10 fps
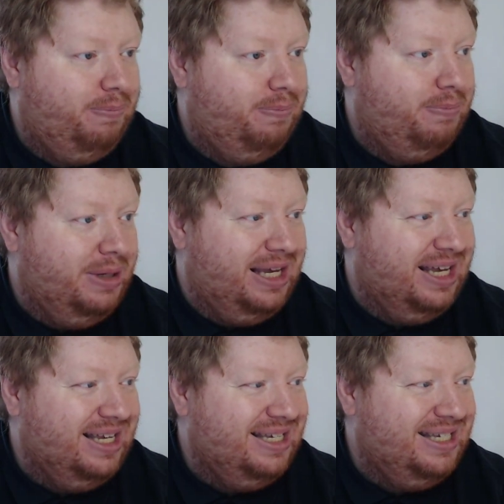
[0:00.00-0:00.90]

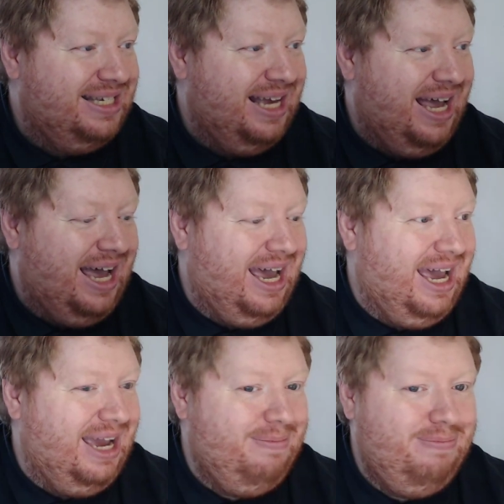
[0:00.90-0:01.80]
Because
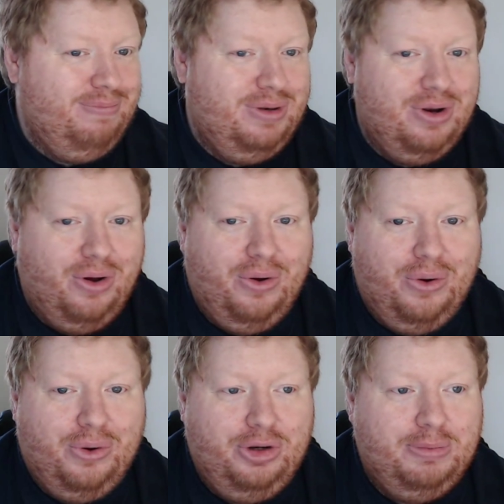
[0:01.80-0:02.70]
I'm not
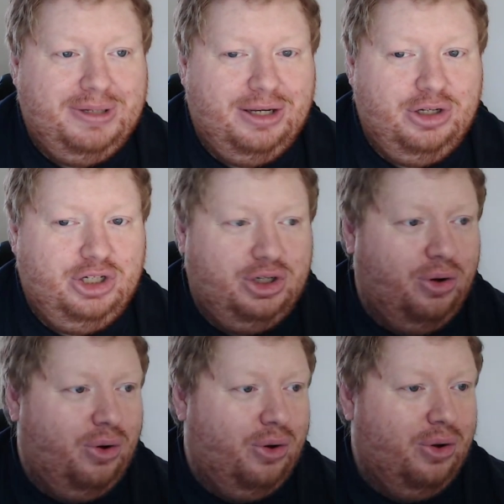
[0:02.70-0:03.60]
100%
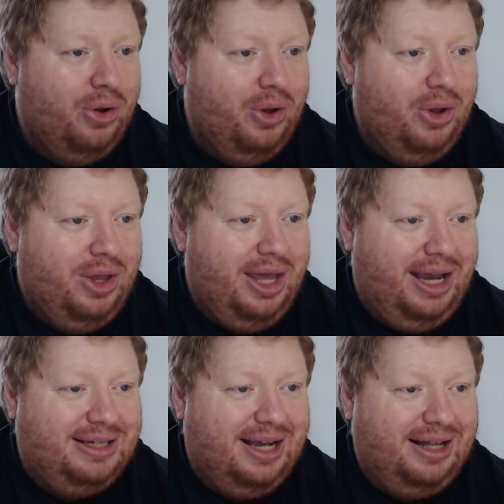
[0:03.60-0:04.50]
sure
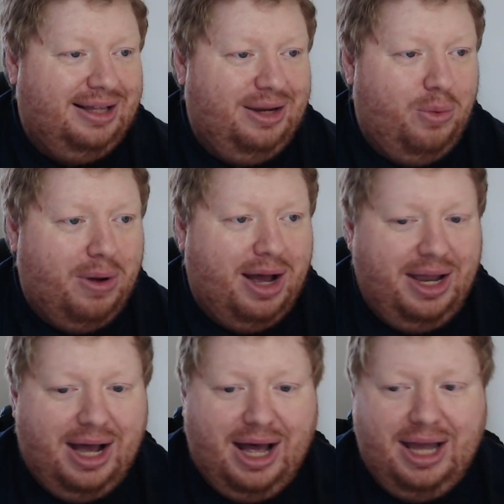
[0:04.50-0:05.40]
exactly why
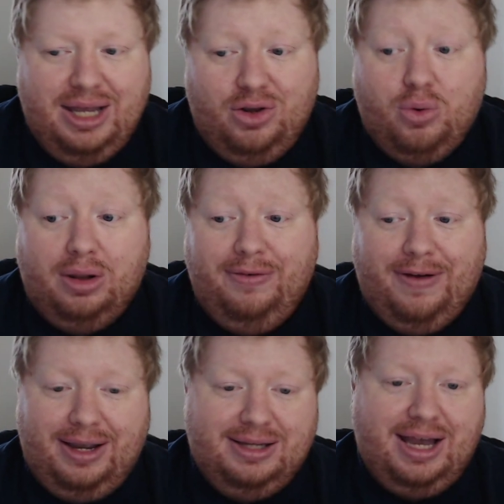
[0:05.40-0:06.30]
I qualify
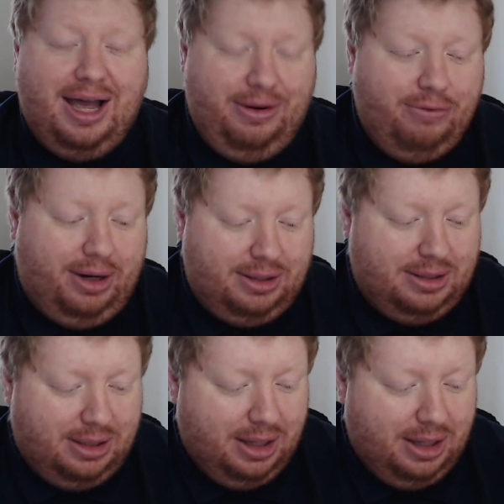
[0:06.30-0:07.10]
as high risk.